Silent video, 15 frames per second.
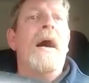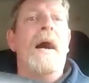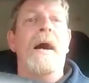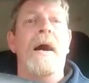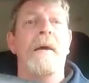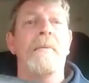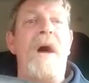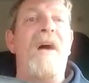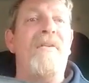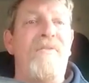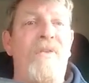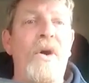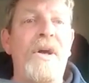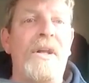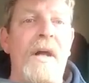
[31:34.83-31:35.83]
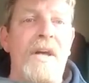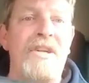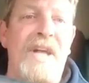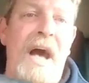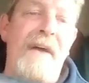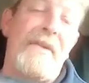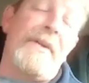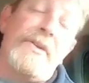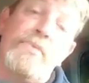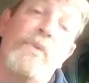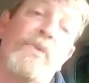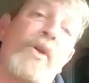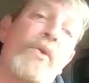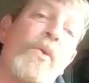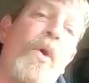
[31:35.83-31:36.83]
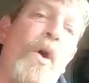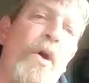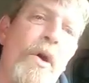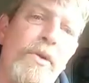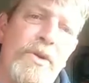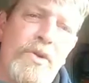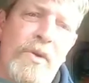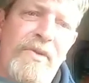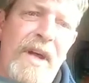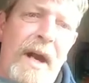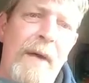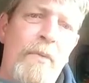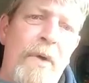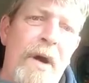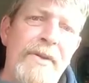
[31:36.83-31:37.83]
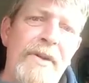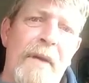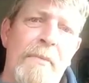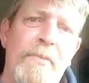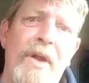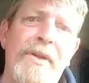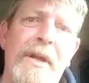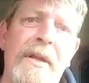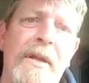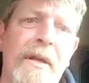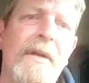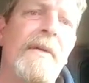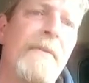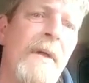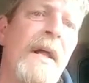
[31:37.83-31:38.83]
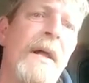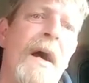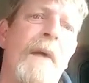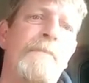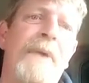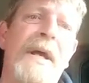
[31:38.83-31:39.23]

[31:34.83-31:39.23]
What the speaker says: Avoid large gatherings. Well, they're not allowed. So if you're at one, you're bloody a